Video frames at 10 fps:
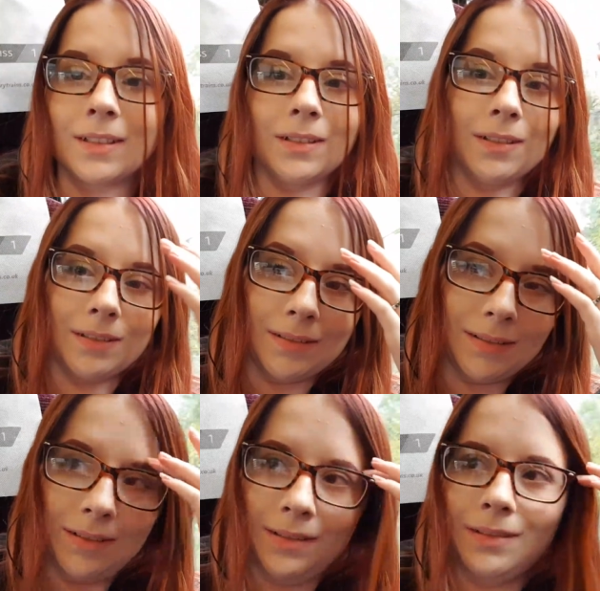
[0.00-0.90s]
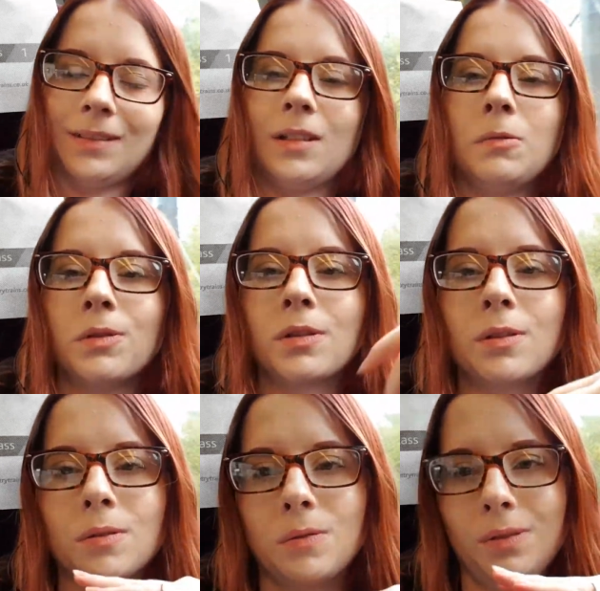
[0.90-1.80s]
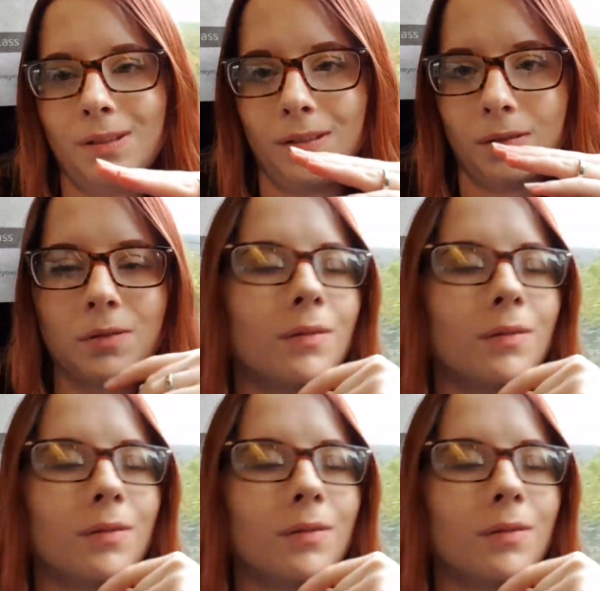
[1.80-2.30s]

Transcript: god, it was so easy to